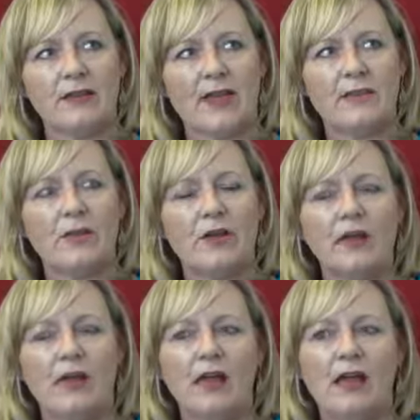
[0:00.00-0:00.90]
in Canberra.
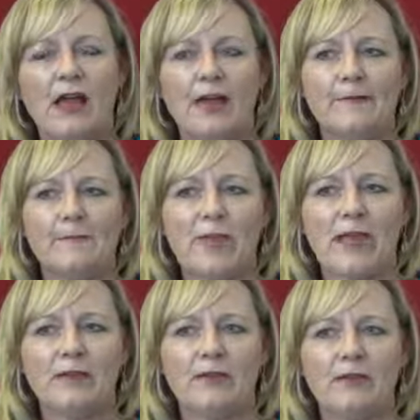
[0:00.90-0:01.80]

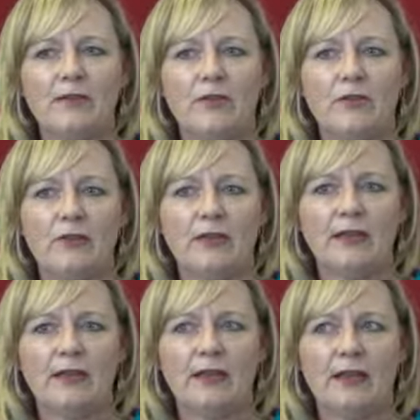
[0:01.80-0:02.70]
And, you know,
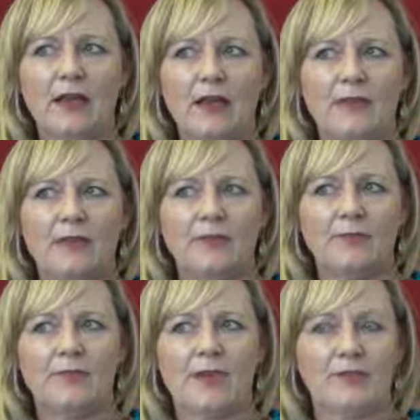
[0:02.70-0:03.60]
really encourage
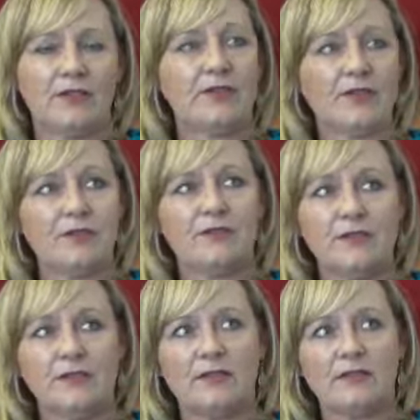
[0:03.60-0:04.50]
some of our international
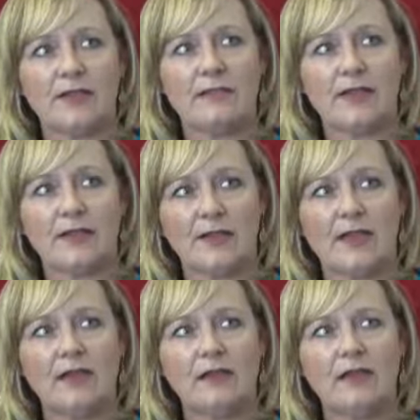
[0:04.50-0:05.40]
visitors to come back
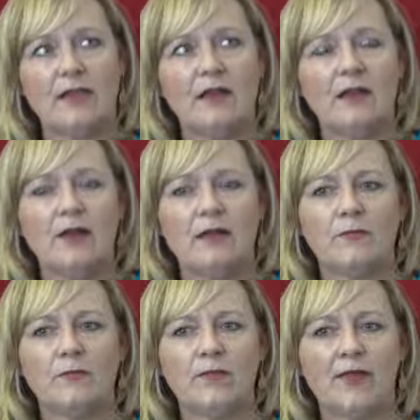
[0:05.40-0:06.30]
again.
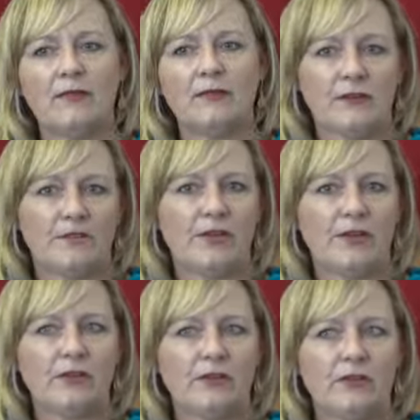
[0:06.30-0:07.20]
We've had a
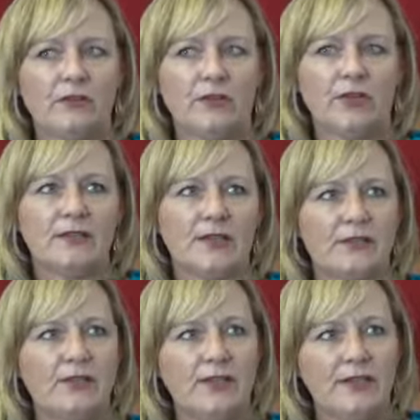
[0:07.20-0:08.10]
very good
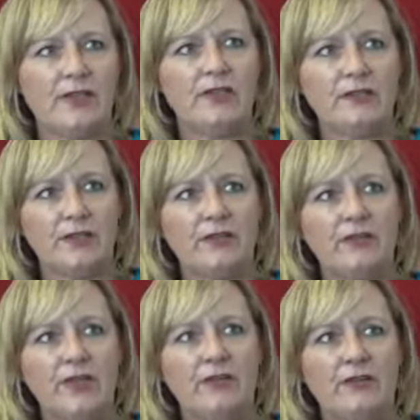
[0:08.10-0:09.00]
international contingent
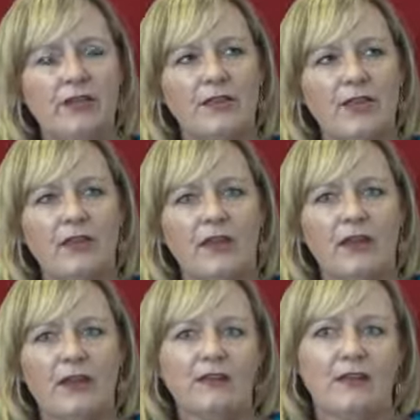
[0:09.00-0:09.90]
this year, and I think
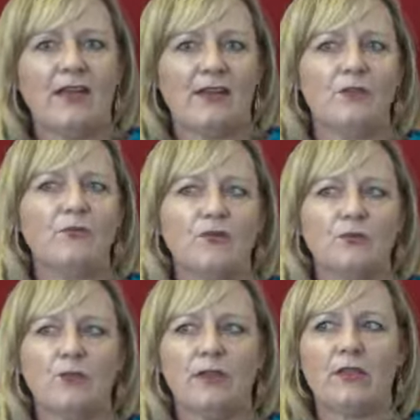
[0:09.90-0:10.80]
that
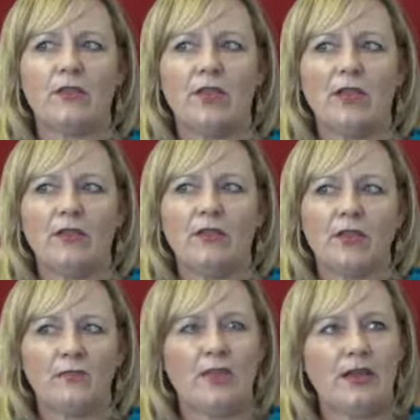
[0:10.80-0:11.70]
helps with
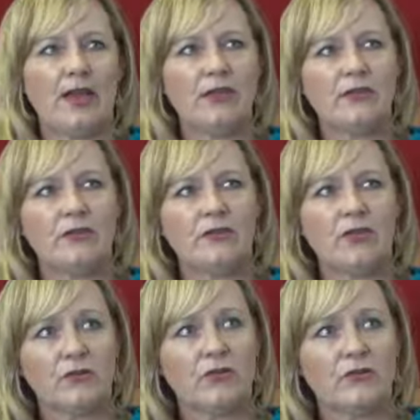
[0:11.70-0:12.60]
the communication
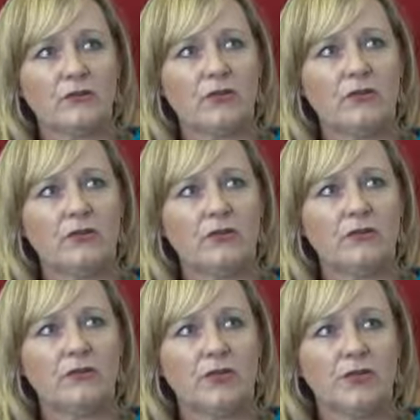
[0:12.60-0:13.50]
across the world
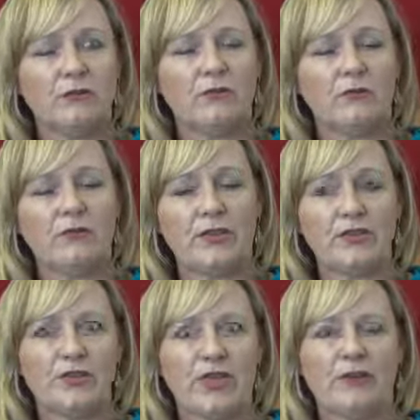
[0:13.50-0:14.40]
and, you know, with
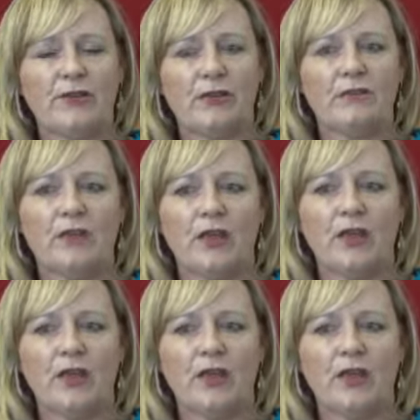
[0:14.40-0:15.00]
the sharing of